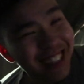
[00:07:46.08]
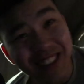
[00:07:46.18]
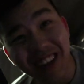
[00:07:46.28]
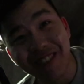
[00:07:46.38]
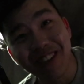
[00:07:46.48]

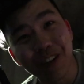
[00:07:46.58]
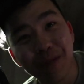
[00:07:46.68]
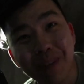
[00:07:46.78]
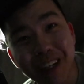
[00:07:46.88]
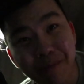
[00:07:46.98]
So I have my
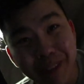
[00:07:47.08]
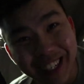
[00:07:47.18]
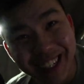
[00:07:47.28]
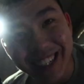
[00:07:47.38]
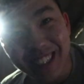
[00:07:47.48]
own bunk bed
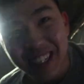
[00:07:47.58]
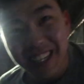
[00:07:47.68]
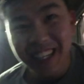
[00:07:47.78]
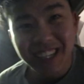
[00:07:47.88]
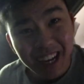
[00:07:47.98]
here,
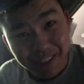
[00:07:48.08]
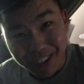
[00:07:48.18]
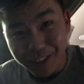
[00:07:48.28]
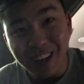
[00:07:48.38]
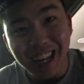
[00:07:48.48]

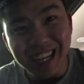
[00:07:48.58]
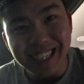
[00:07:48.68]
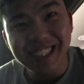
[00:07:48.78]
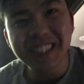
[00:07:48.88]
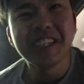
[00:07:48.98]
my own
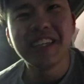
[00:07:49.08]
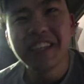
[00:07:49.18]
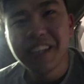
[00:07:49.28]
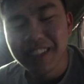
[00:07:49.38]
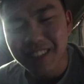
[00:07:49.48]
light.
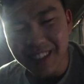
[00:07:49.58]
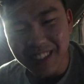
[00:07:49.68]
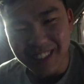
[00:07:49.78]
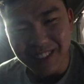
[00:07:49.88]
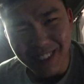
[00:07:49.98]

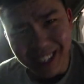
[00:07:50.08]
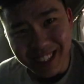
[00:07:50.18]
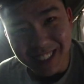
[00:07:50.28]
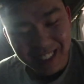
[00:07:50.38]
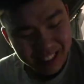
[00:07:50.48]
It's very
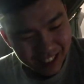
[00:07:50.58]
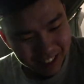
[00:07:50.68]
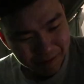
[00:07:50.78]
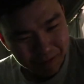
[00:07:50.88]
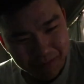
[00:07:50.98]
interesting.